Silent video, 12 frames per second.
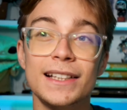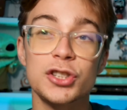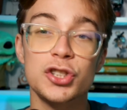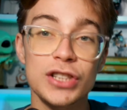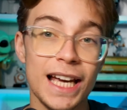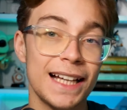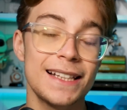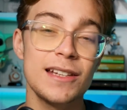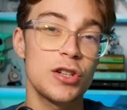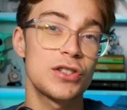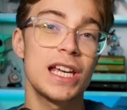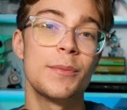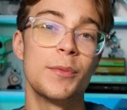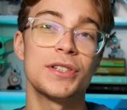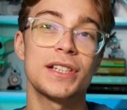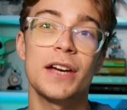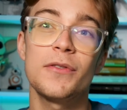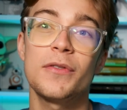exactly the same
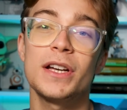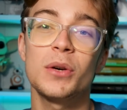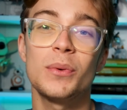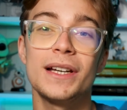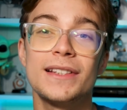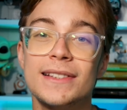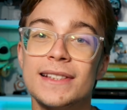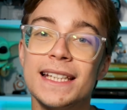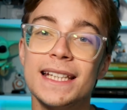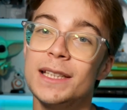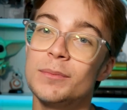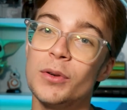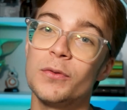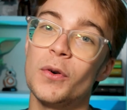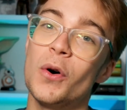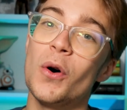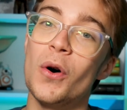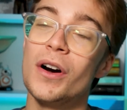as everything we had seen
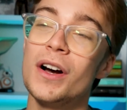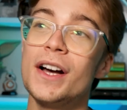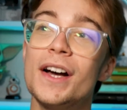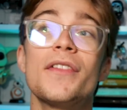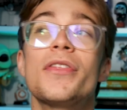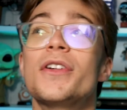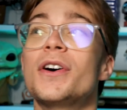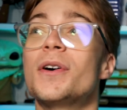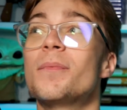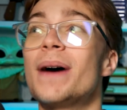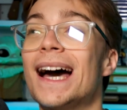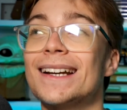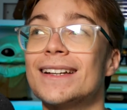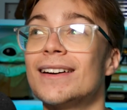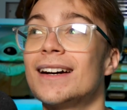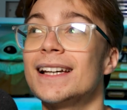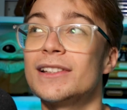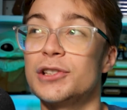before. The bad
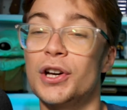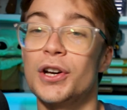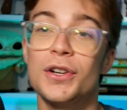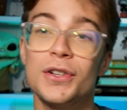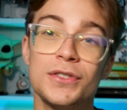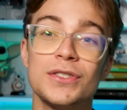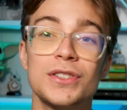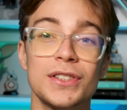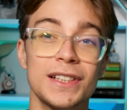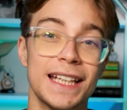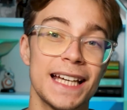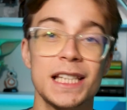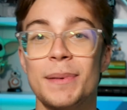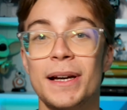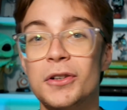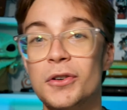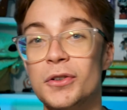guy turns and gets